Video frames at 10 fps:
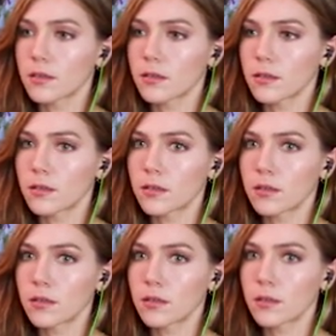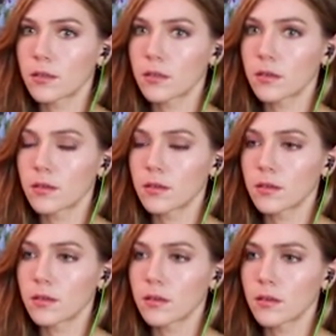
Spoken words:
Nothing is said.